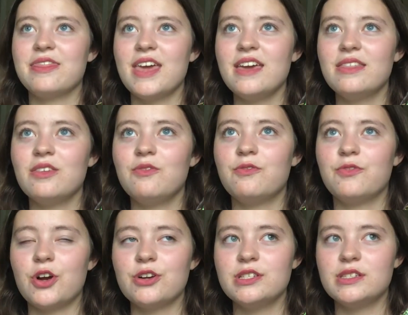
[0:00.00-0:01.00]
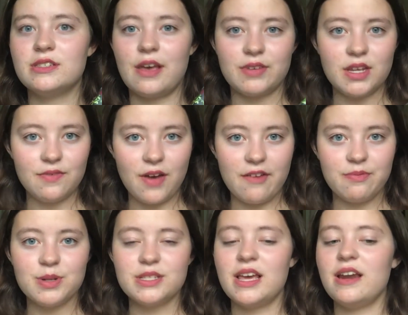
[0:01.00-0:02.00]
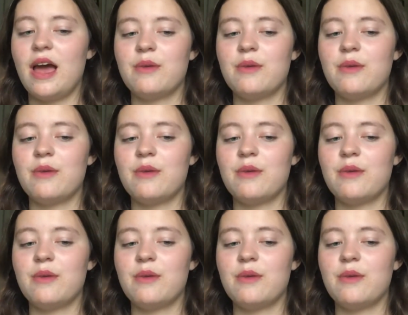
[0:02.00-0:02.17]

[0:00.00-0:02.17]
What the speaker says: I think the first 75%